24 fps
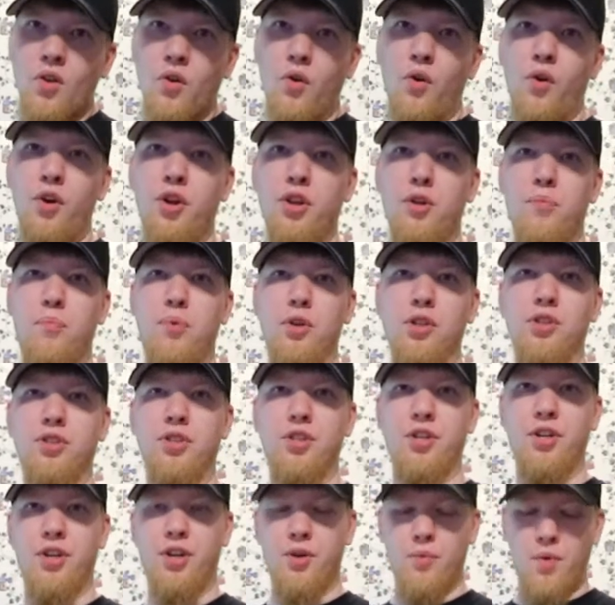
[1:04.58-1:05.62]
Or you could put
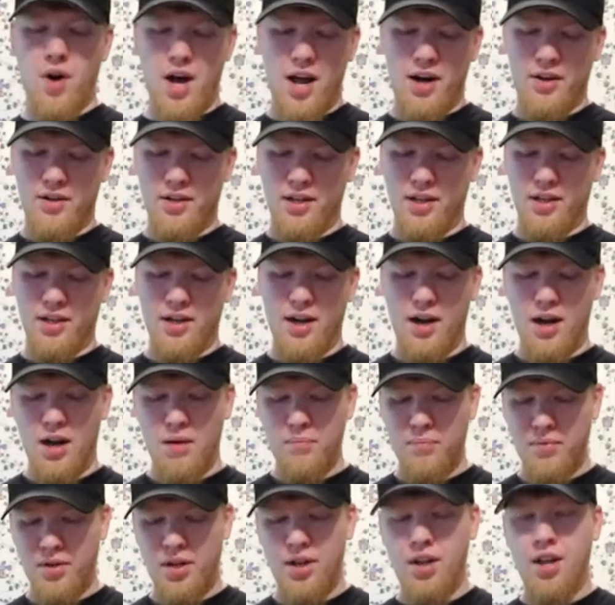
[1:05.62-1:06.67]
dirty water in a
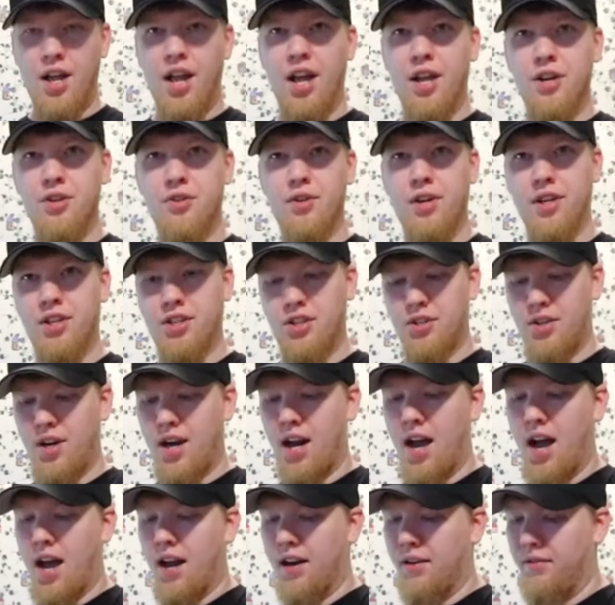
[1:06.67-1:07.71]
cup and drink
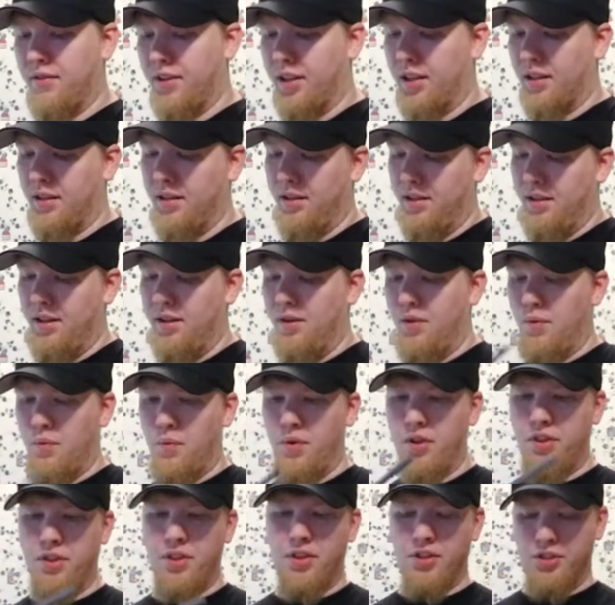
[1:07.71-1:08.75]
straight out of it
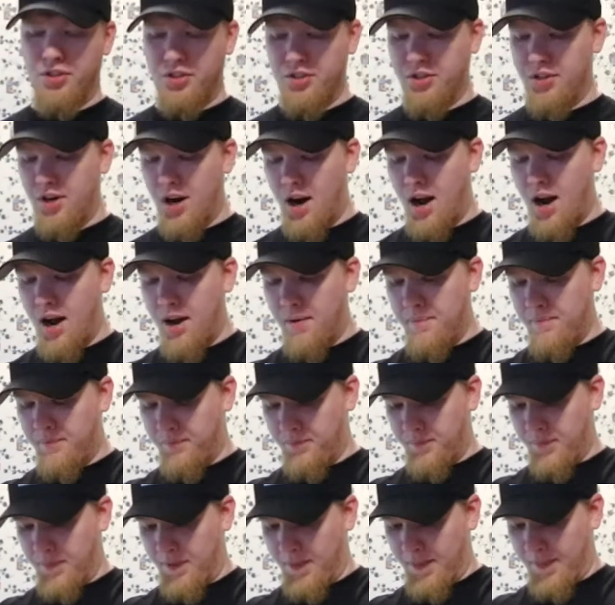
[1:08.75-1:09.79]
with the straw.
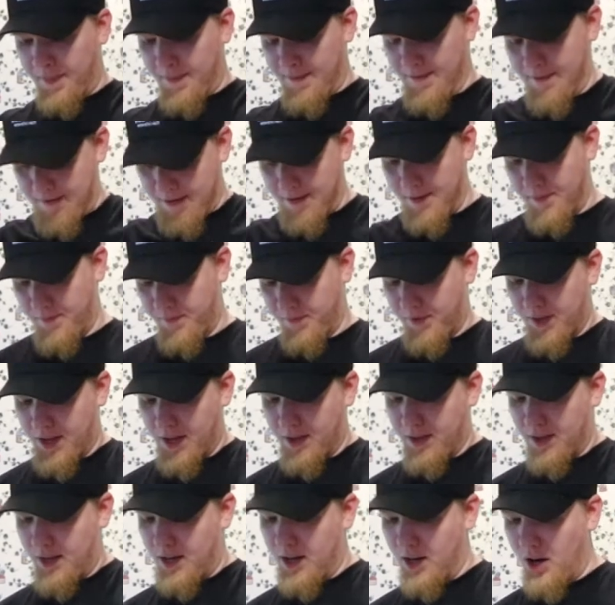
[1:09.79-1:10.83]

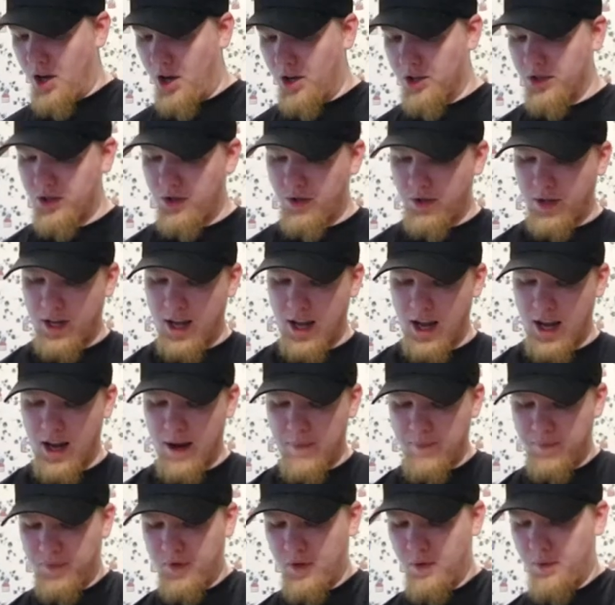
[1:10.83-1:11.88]
And then it also
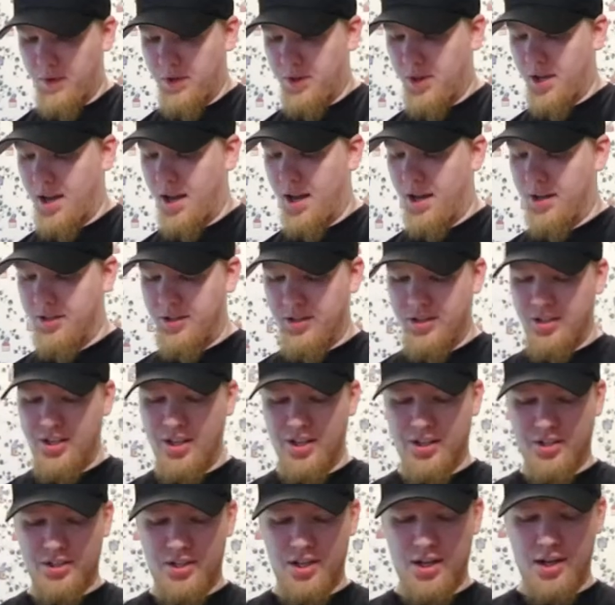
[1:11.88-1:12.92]
came with a
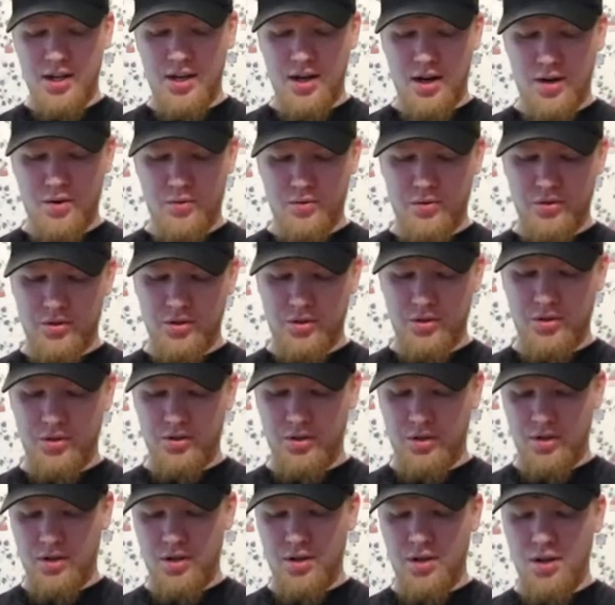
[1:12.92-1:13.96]

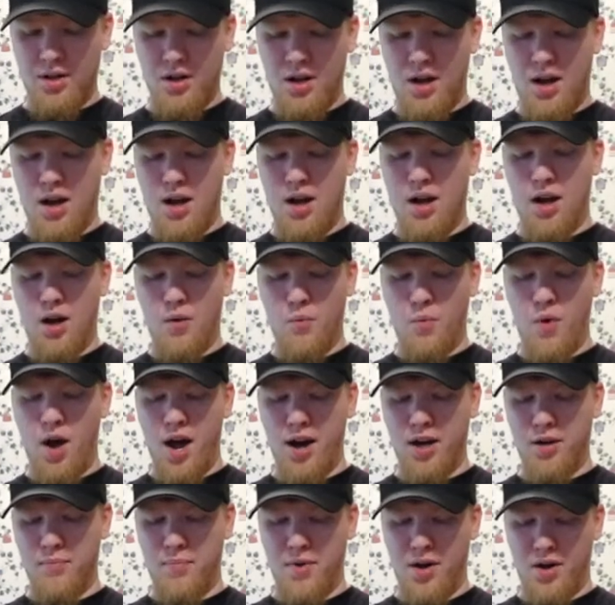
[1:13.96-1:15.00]
16-ounce
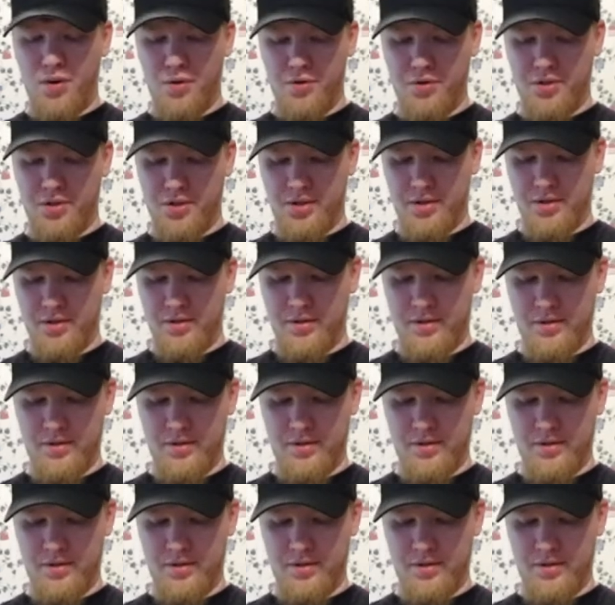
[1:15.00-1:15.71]
water pouch.